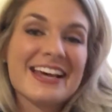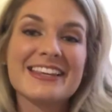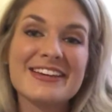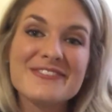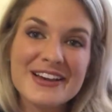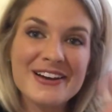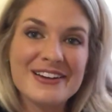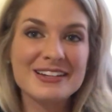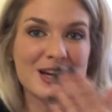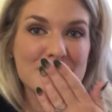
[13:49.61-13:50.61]
I love
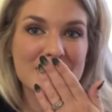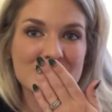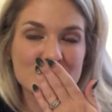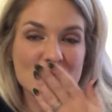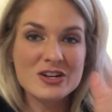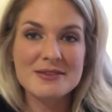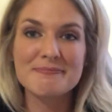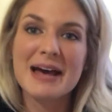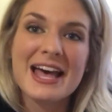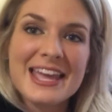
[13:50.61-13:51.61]
y'all. God bless.
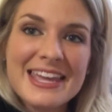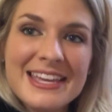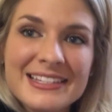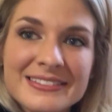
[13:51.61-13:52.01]
Bye.